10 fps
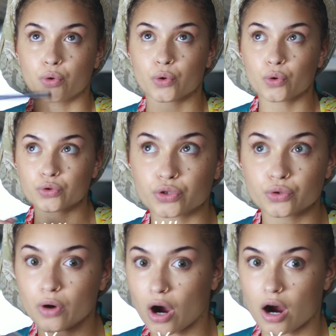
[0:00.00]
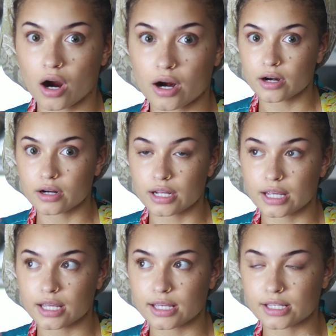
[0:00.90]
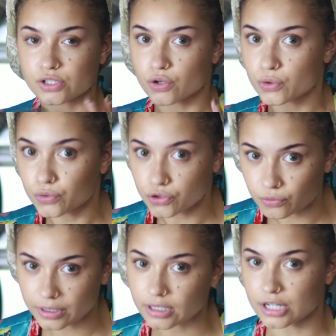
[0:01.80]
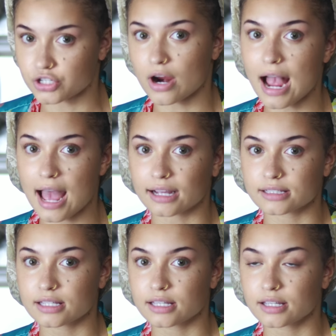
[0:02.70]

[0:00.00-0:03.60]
who you are is who you will attract.